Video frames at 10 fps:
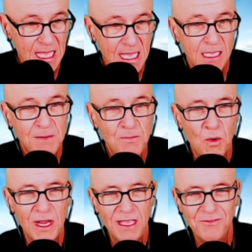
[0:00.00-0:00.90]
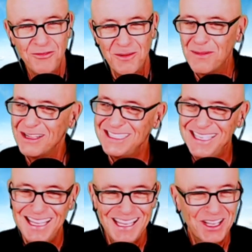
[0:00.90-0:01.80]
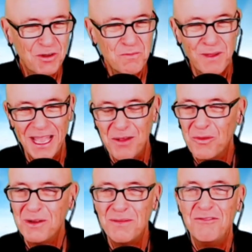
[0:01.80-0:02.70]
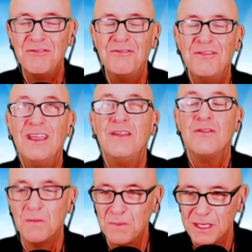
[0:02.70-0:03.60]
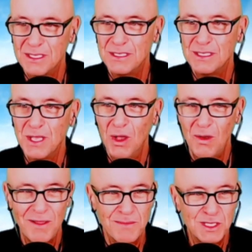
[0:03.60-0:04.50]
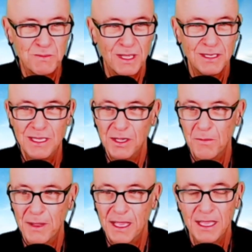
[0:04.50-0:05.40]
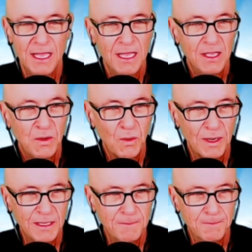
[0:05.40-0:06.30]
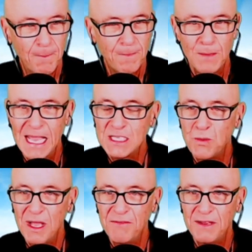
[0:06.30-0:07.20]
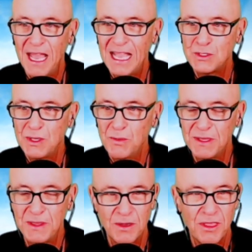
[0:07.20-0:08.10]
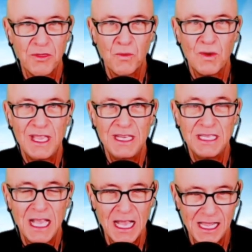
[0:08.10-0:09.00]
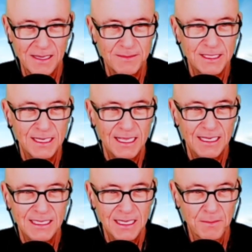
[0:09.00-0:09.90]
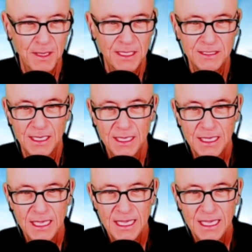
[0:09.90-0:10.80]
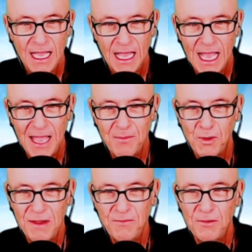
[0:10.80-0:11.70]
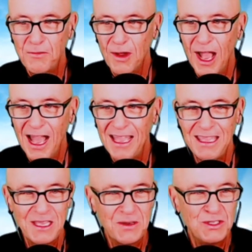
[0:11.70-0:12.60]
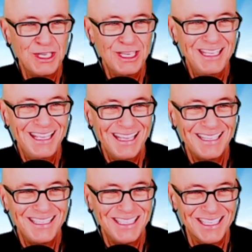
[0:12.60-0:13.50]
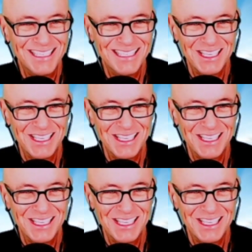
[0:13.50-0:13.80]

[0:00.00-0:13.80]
Good morning from Montego Bay, one of my favorite places. Oh, I miss Montego Bay. Courtney, my ex-wife and I actually went there 3 times in 18 months. I'm grateful for high energy kids, she says.